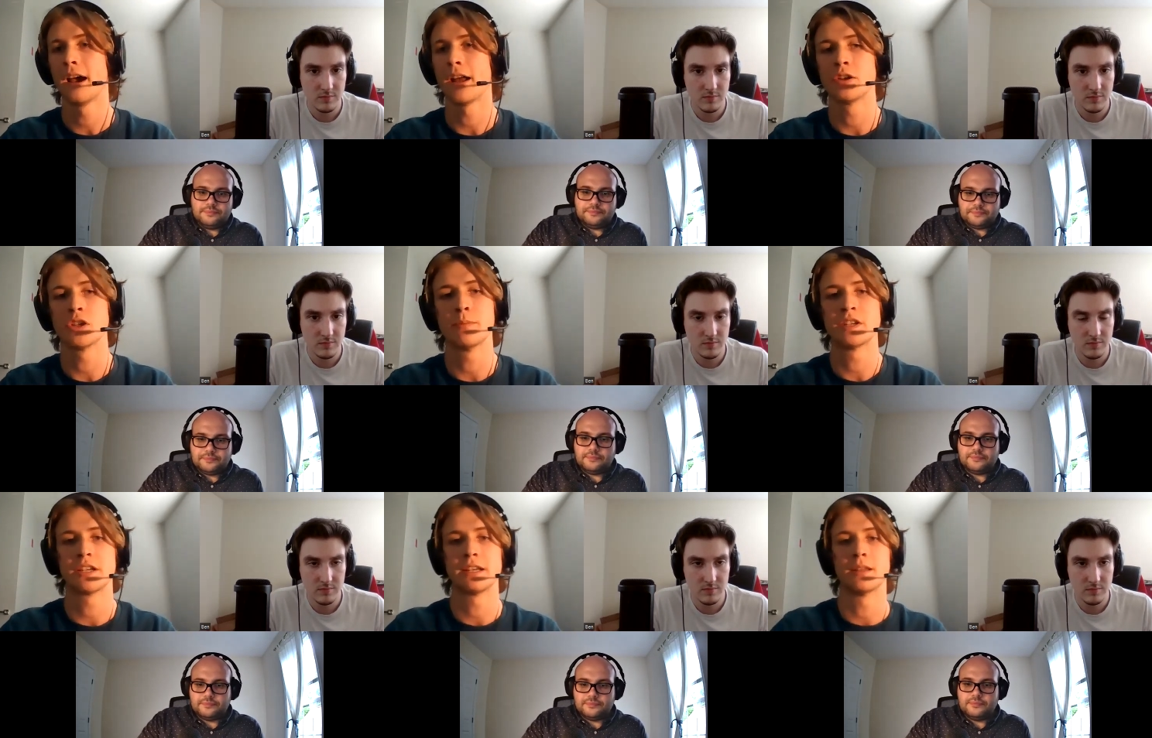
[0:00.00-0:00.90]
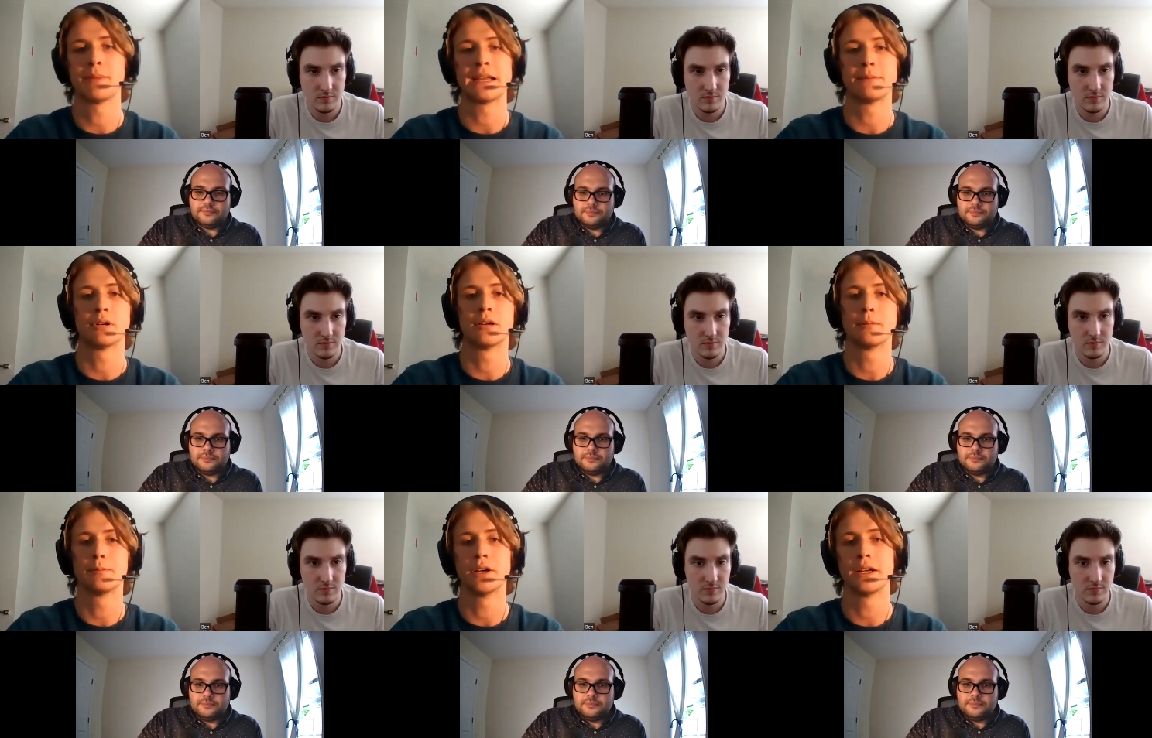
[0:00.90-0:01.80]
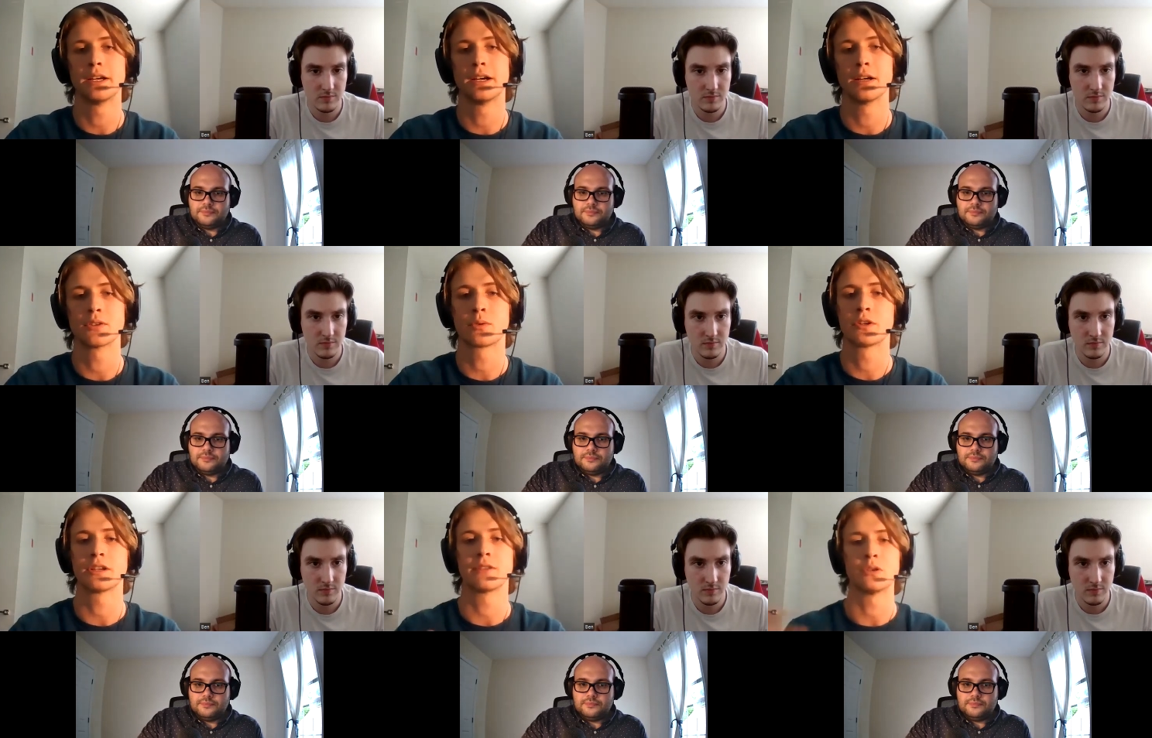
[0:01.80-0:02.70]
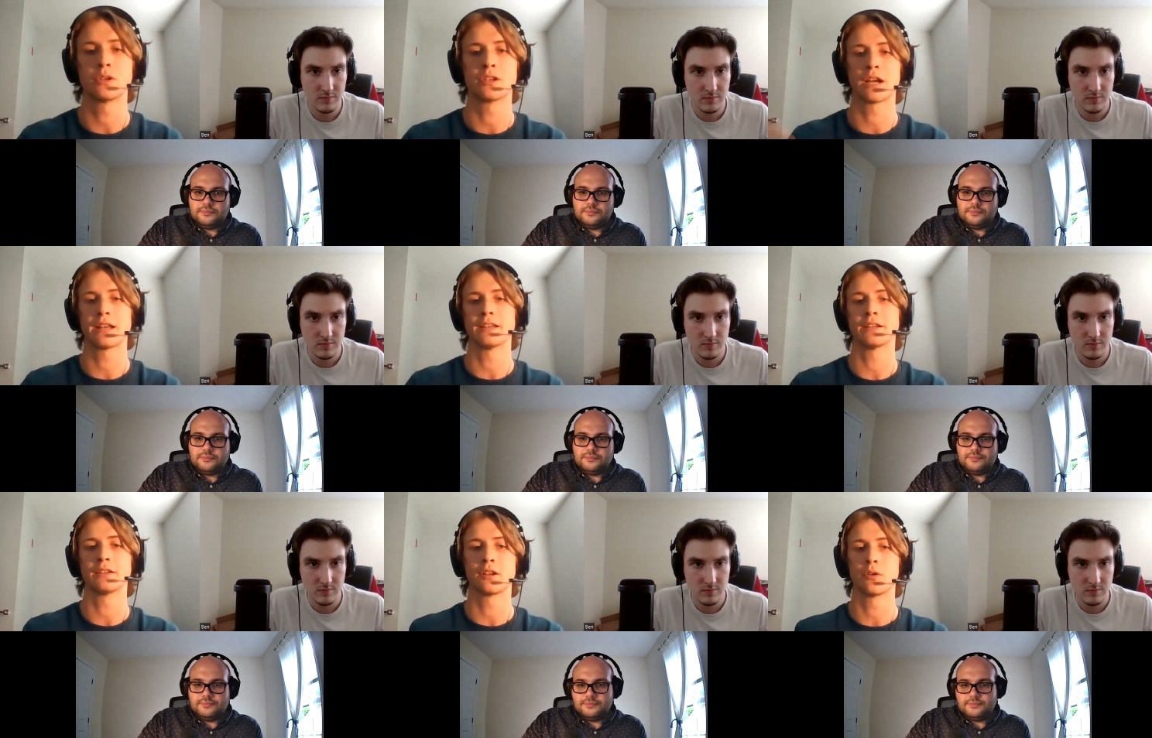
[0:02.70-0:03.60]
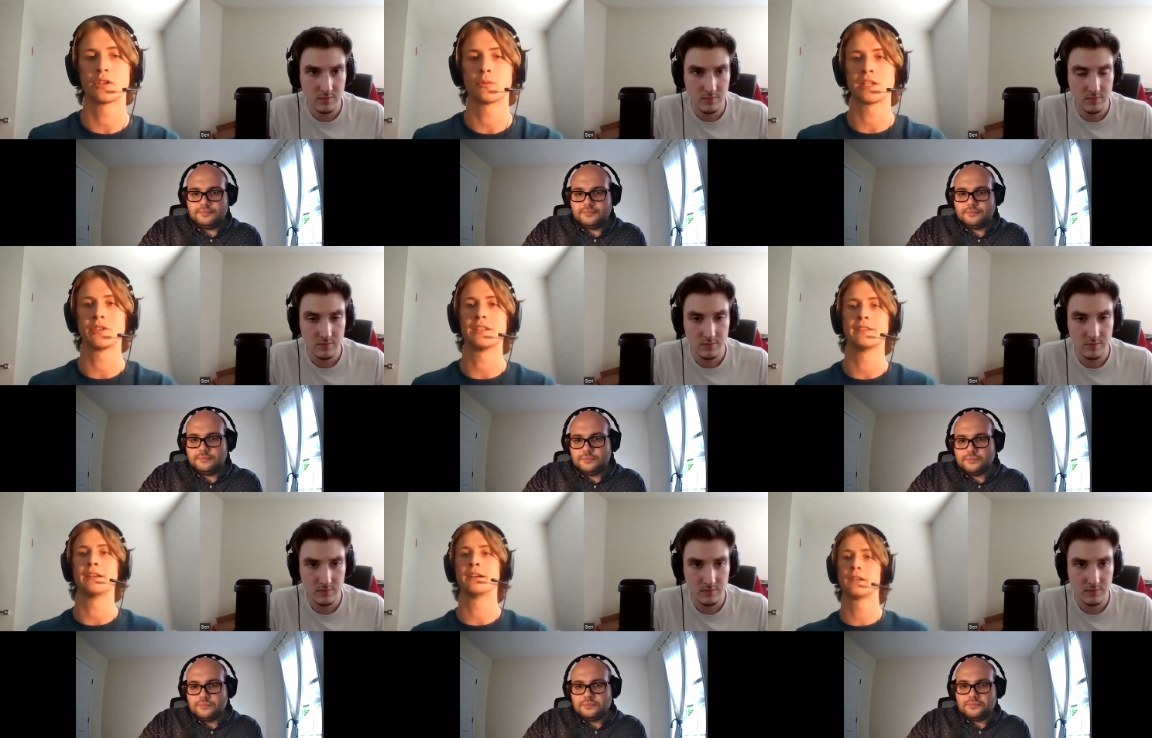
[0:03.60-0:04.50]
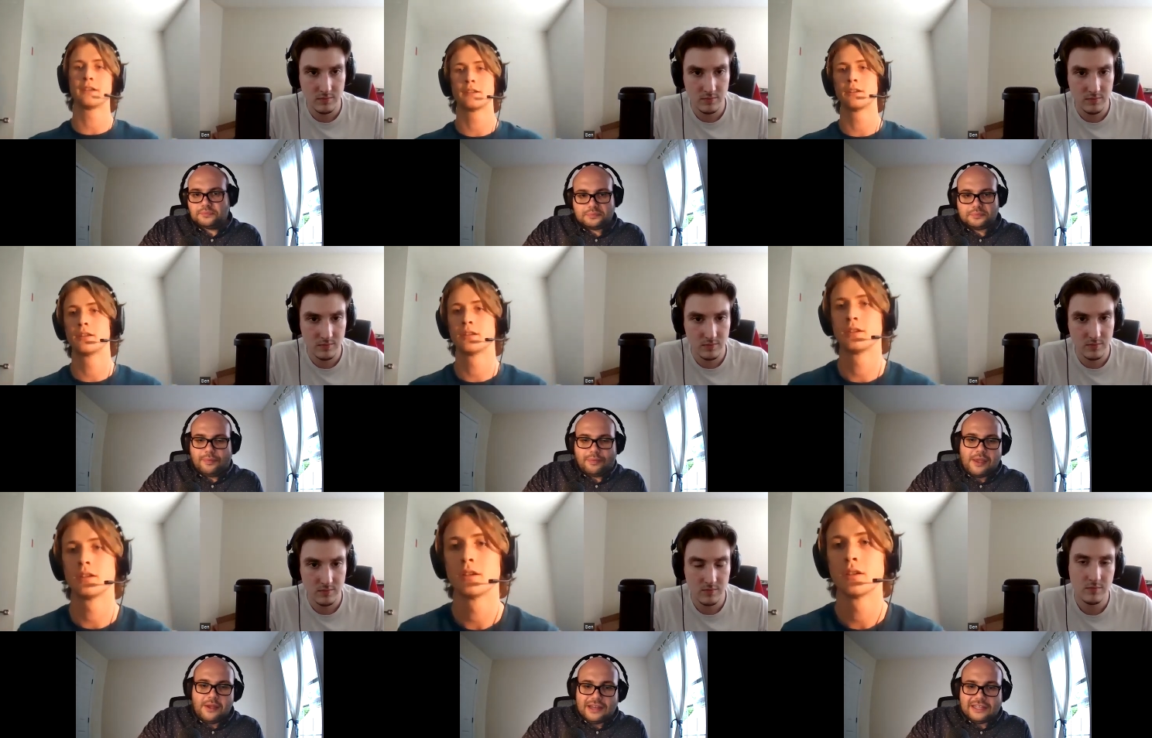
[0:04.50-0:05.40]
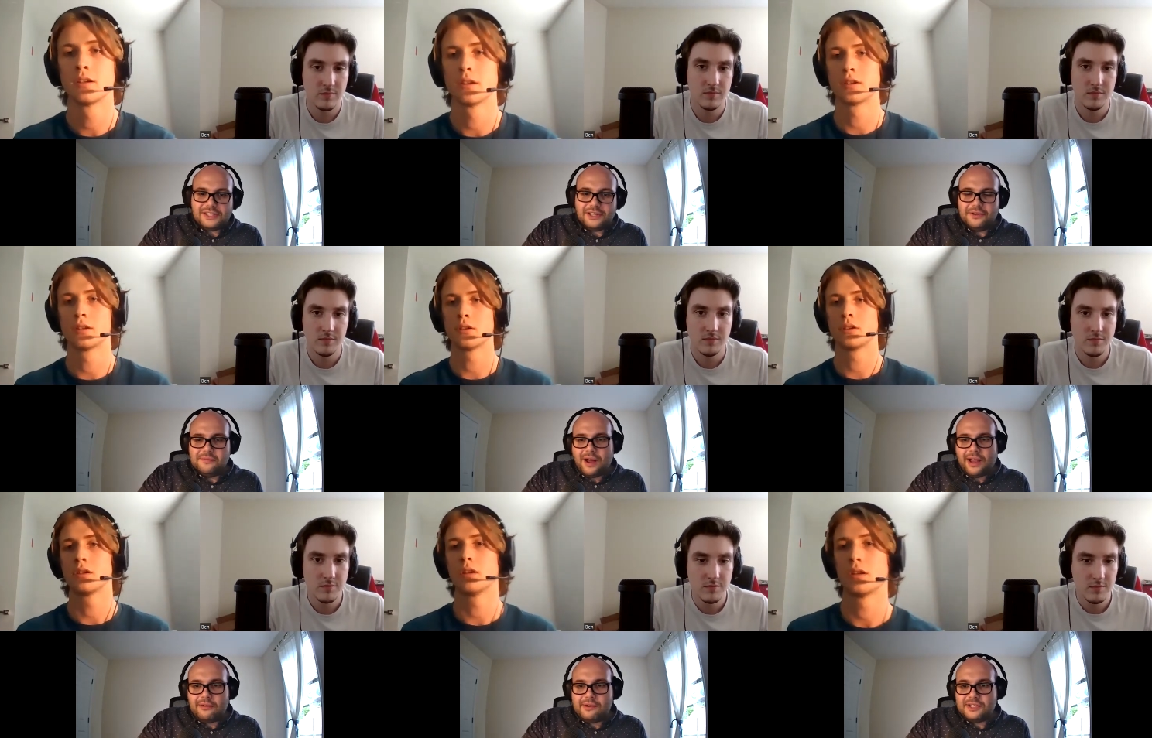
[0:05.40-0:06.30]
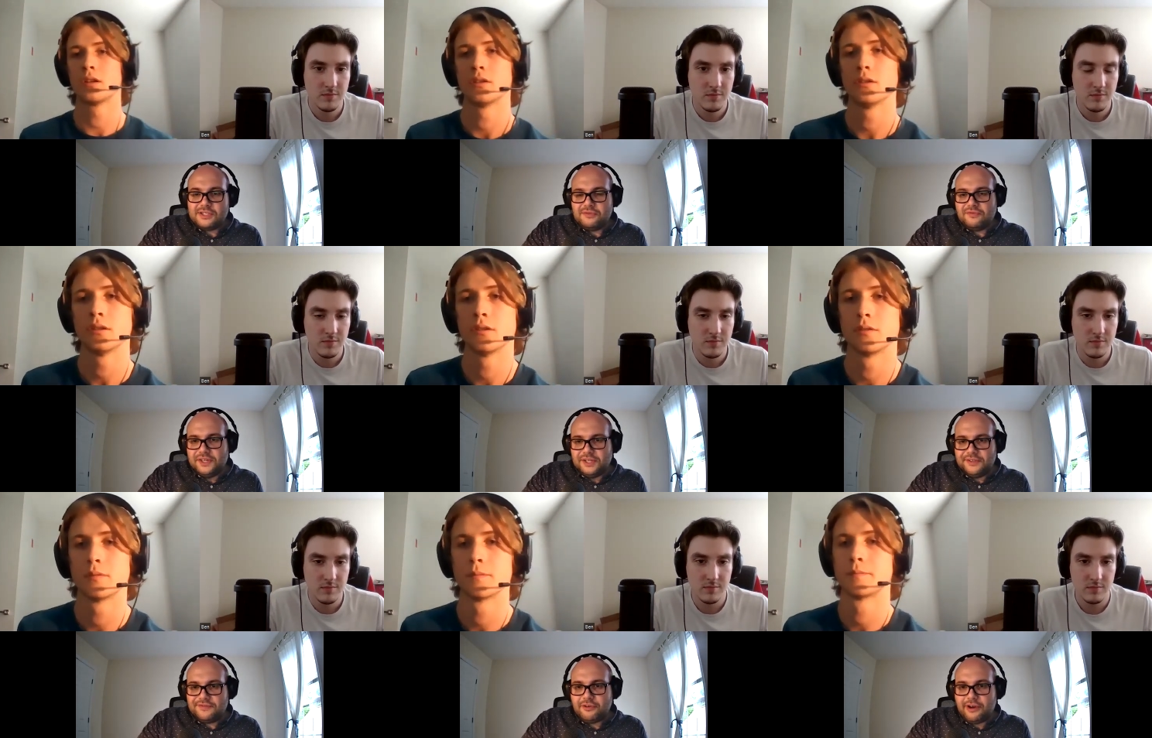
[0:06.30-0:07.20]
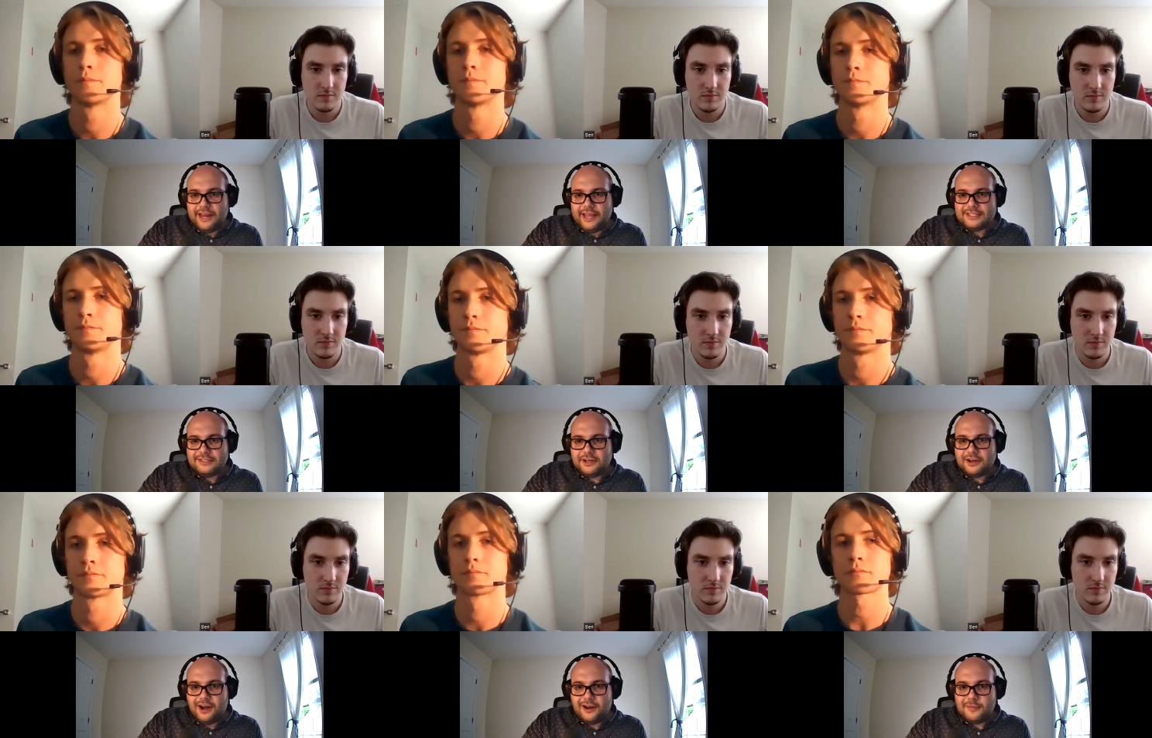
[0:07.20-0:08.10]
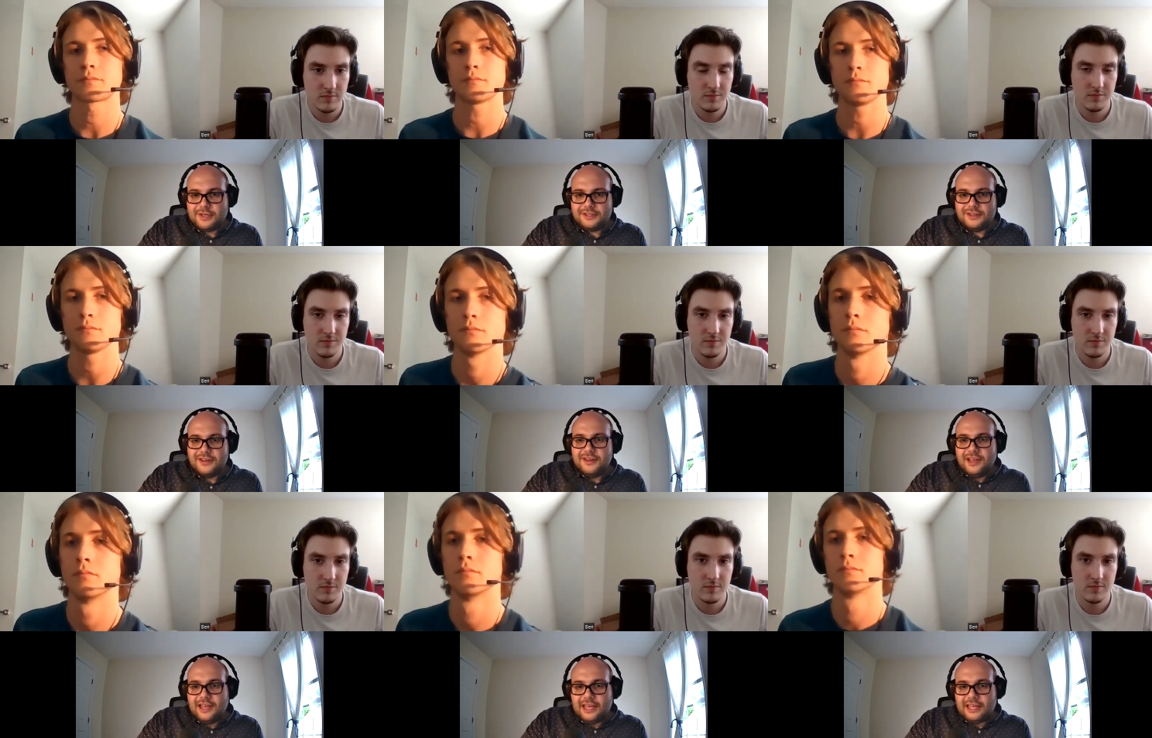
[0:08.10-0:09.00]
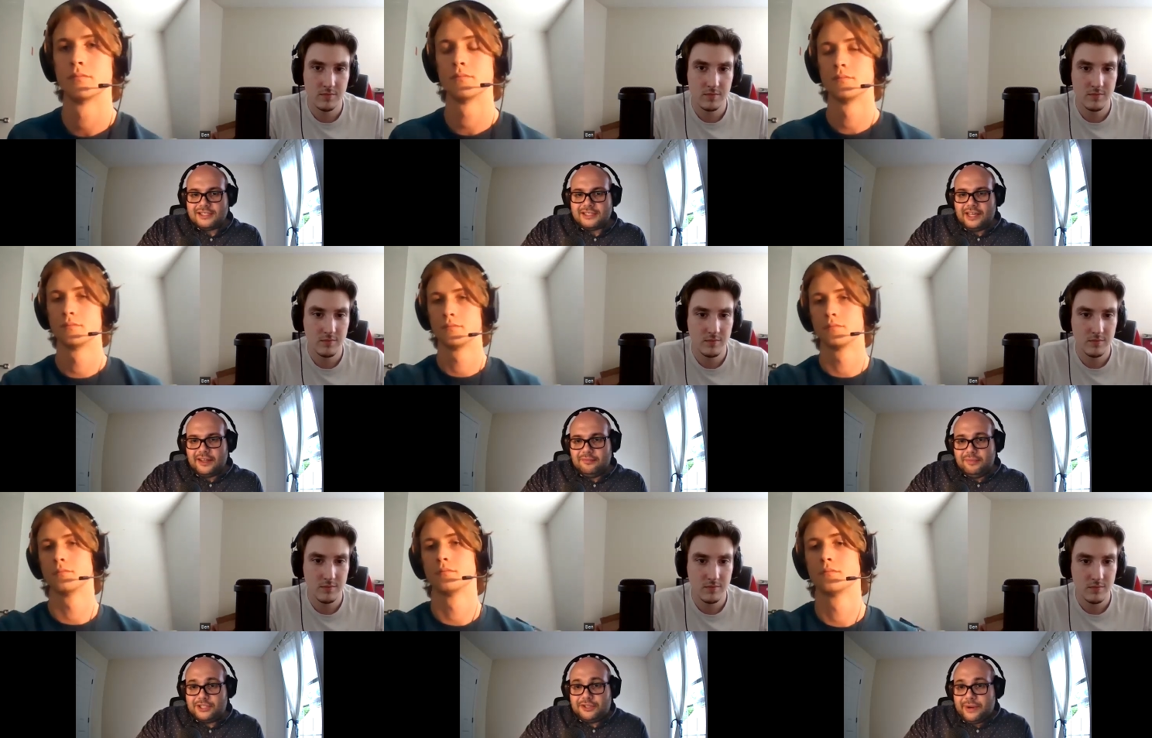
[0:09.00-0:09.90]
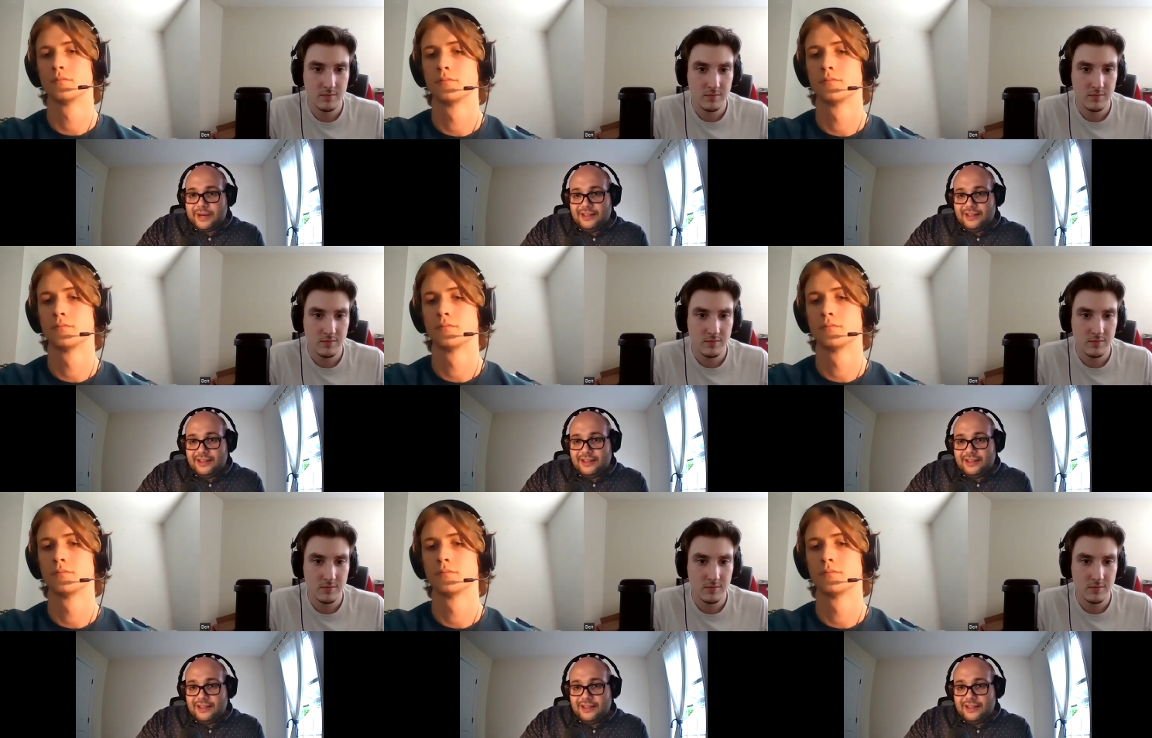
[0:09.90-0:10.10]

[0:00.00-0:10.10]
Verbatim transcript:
Speaker 1: I know you mentioned it in the paper, but uh, I was wondering if you could kind of go into what you did there.
Speaker 2: Okay, so my original field of training as an economist is in measuring